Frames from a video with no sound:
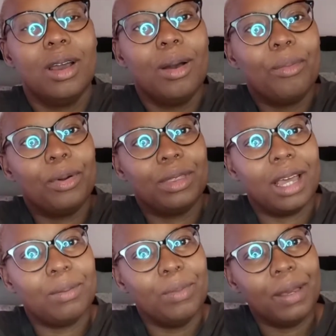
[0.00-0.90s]
put
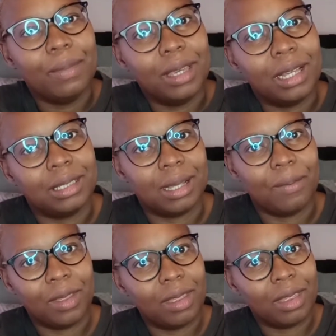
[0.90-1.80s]
that maybe as
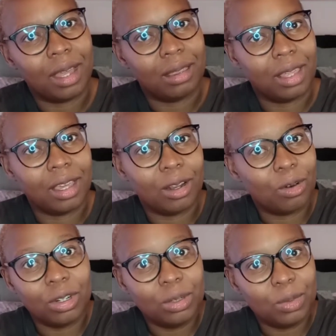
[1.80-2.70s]
something that they can
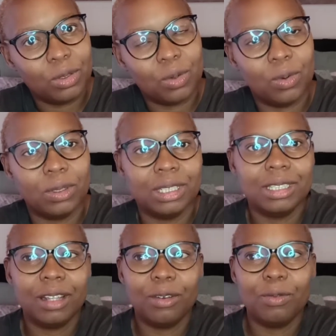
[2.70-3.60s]
contribute towards,
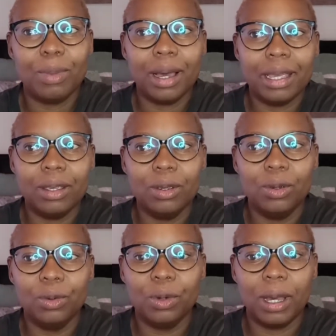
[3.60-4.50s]
instead of buying
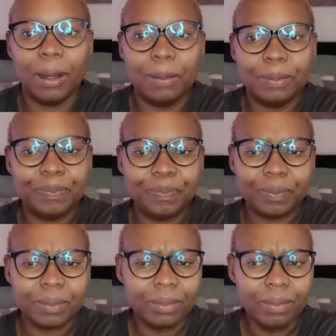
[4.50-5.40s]
you,
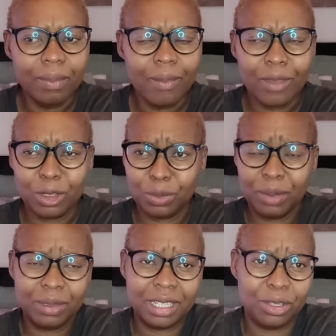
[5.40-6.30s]
because
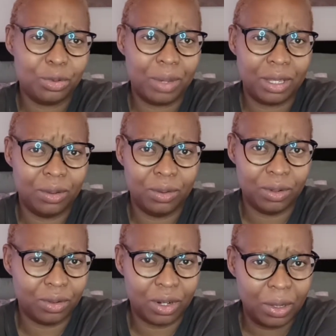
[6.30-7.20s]
people tend to buy you
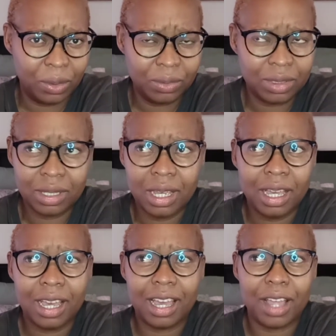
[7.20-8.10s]
clothes
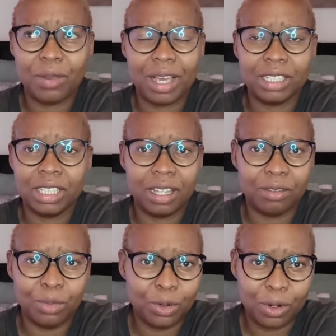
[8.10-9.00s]
and you actually have
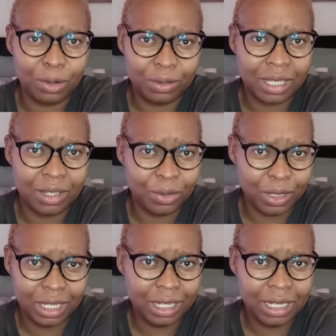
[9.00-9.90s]
more clothes than you
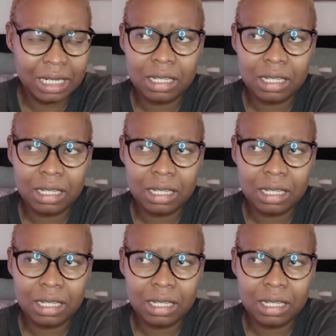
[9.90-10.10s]
need.